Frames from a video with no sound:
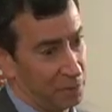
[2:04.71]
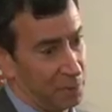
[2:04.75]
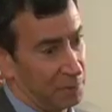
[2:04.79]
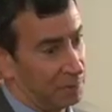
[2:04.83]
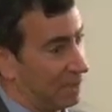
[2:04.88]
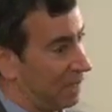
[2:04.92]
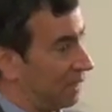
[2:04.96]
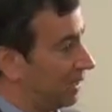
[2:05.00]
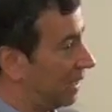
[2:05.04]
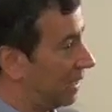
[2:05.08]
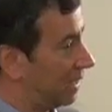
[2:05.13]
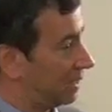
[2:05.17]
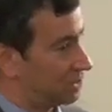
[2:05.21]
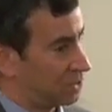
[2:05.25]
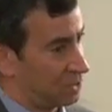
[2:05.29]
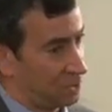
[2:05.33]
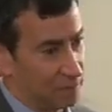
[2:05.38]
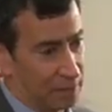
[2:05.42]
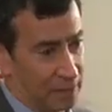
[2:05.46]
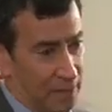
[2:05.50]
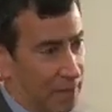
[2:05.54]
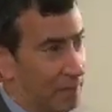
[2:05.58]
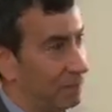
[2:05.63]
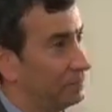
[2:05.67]
We may
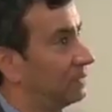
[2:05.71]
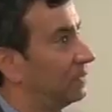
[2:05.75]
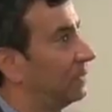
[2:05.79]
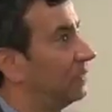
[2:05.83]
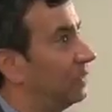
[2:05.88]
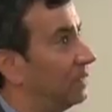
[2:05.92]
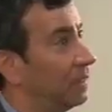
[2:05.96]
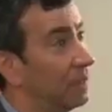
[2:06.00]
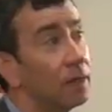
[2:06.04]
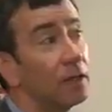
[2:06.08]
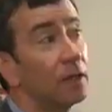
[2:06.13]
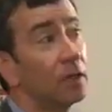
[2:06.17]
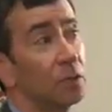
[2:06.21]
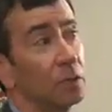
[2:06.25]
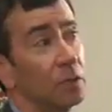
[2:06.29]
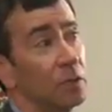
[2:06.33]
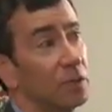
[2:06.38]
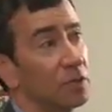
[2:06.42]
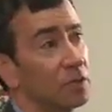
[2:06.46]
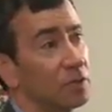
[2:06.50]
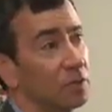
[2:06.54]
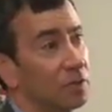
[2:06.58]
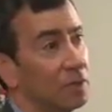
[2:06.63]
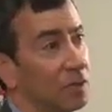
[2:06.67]
actually have to
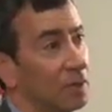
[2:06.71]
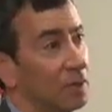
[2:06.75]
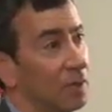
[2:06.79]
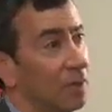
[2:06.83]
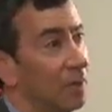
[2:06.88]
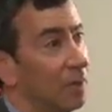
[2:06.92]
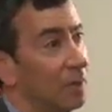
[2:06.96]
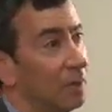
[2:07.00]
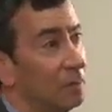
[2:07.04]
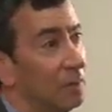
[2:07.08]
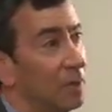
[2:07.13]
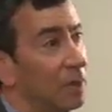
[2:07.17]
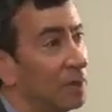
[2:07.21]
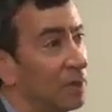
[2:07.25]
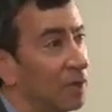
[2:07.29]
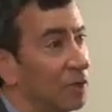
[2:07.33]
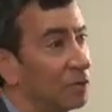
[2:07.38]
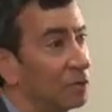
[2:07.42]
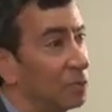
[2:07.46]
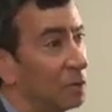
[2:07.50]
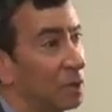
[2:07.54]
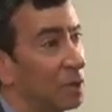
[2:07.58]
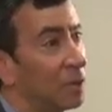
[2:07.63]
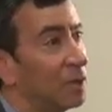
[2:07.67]
increase it
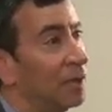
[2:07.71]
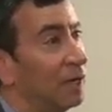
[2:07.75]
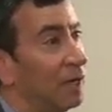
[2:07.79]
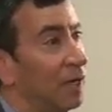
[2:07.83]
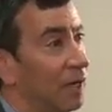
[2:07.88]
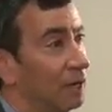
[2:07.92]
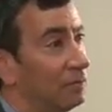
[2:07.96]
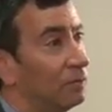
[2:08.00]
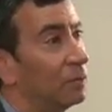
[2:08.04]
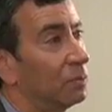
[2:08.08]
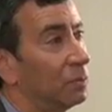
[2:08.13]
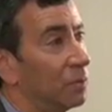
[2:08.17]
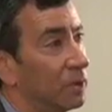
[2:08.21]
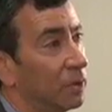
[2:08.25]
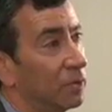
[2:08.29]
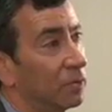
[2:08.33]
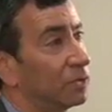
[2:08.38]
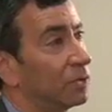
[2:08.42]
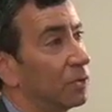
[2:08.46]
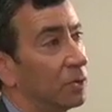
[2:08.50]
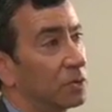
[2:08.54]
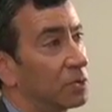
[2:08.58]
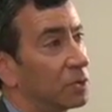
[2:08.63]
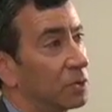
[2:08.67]
because we're going to have a real
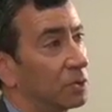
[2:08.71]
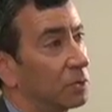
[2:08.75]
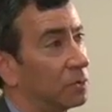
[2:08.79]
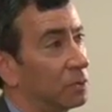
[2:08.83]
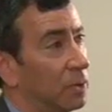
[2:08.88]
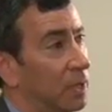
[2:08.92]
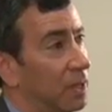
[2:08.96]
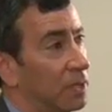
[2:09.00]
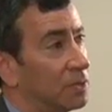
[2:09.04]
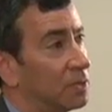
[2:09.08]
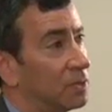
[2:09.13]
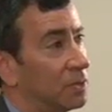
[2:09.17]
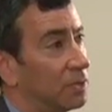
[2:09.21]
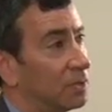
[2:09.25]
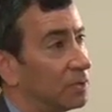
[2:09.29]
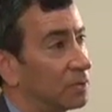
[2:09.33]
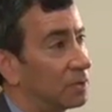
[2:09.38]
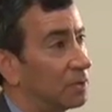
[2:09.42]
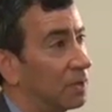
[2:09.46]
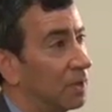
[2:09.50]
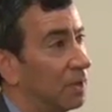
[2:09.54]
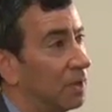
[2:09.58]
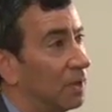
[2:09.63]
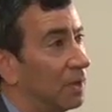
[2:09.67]
social
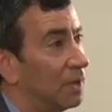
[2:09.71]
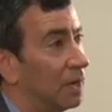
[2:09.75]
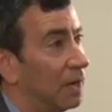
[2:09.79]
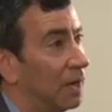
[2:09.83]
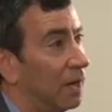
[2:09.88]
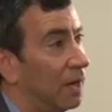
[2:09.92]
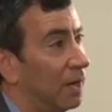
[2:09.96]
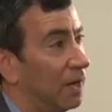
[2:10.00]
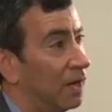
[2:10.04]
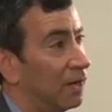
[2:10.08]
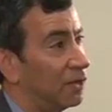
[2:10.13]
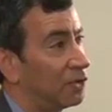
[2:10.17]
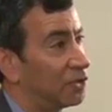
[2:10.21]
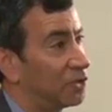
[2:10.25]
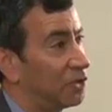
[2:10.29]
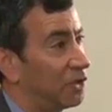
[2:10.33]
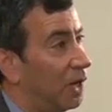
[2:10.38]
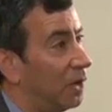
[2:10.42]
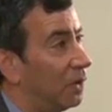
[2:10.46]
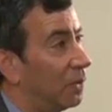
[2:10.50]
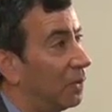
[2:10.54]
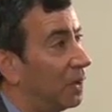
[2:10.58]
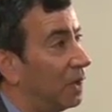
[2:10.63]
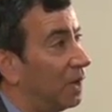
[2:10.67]
crisis.
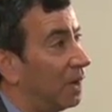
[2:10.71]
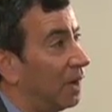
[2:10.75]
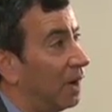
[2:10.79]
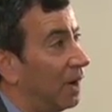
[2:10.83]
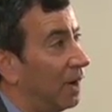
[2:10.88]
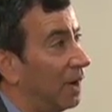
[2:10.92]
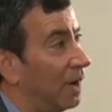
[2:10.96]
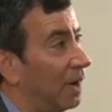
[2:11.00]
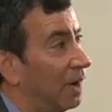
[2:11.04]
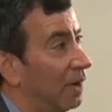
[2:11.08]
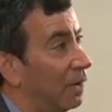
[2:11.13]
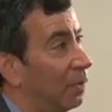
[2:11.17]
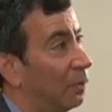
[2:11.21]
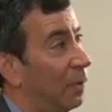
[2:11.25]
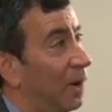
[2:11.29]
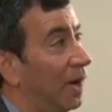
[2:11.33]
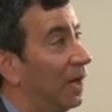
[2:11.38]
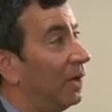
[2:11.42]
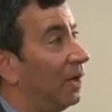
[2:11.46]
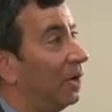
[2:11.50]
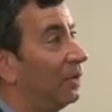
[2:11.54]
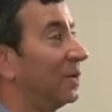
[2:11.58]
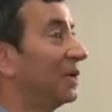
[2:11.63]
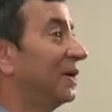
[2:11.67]

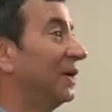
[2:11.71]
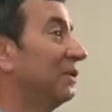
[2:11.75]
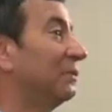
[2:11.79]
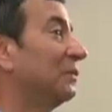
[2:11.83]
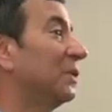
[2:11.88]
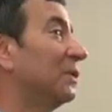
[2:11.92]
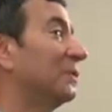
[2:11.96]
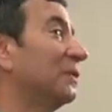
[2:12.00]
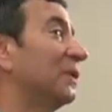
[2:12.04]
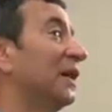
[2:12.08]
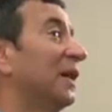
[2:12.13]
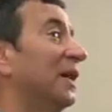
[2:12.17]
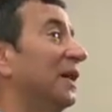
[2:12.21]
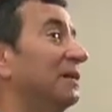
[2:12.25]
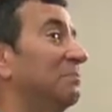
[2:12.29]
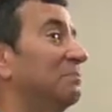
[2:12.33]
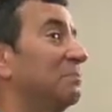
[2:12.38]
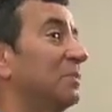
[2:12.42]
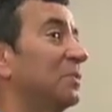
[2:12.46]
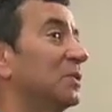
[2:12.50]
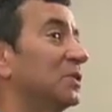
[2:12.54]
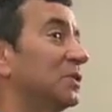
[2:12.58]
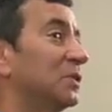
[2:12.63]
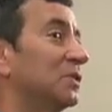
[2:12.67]
Well, okay, what would I
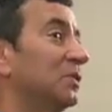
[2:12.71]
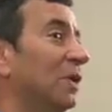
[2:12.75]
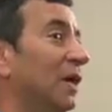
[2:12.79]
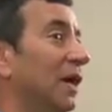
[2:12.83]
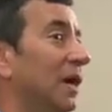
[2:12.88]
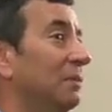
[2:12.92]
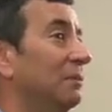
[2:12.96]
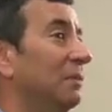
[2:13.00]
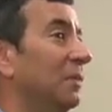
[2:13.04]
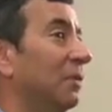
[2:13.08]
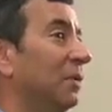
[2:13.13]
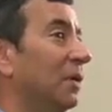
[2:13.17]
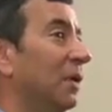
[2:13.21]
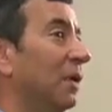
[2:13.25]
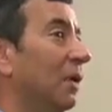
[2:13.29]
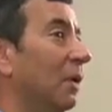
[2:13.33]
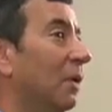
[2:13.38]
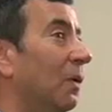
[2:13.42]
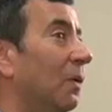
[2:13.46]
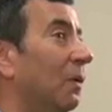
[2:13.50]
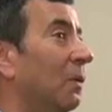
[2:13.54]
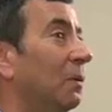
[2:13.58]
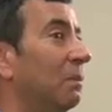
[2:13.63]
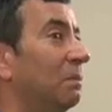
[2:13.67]
prescribe?
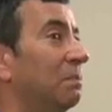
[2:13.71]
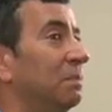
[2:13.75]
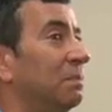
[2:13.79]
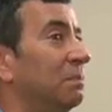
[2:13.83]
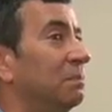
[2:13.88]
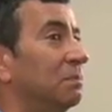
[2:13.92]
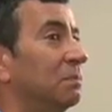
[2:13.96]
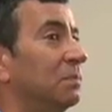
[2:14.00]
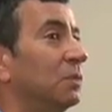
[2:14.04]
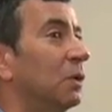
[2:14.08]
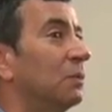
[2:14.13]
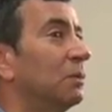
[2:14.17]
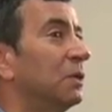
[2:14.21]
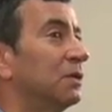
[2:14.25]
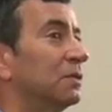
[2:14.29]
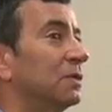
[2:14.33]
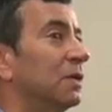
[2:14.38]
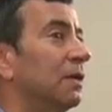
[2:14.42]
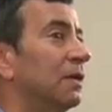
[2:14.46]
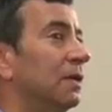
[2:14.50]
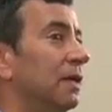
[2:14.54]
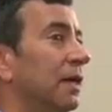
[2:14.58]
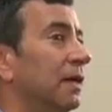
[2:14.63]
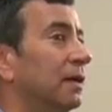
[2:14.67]
Oh, nobody's
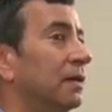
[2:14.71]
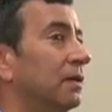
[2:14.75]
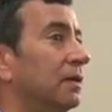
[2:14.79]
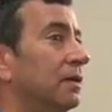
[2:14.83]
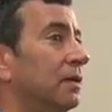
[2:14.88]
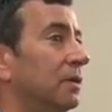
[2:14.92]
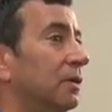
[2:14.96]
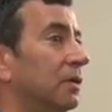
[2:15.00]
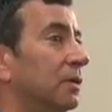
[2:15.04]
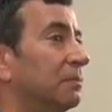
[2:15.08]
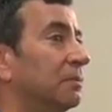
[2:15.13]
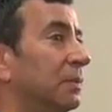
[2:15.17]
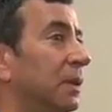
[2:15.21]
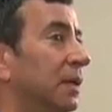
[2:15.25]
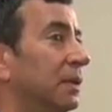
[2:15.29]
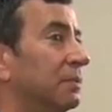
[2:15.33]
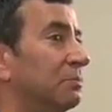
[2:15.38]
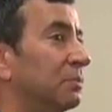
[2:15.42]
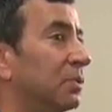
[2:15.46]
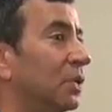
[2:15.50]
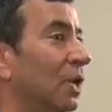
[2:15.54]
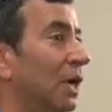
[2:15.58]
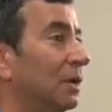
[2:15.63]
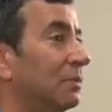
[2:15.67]
going to like it here,
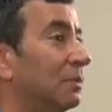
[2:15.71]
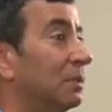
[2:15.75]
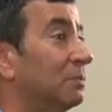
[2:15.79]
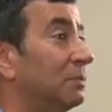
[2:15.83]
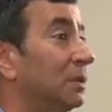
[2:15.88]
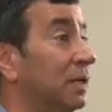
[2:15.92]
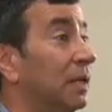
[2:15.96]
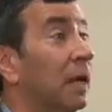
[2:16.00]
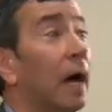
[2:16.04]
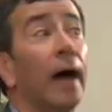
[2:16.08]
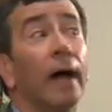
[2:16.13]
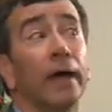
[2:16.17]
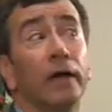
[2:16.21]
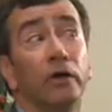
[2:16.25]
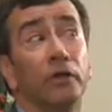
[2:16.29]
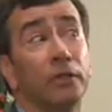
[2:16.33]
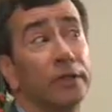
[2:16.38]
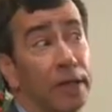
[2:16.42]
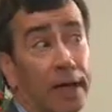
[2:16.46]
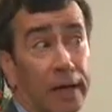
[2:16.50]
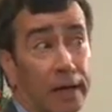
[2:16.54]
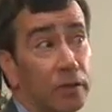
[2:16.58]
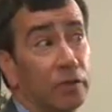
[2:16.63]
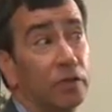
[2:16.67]
but probably higher
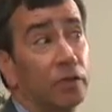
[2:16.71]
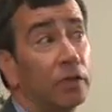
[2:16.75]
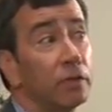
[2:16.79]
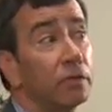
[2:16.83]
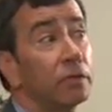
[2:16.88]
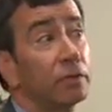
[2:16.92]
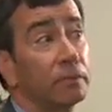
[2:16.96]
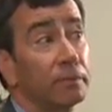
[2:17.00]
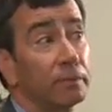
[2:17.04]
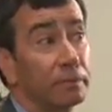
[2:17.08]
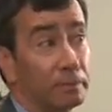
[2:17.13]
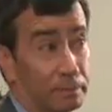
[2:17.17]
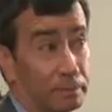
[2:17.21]
taxes?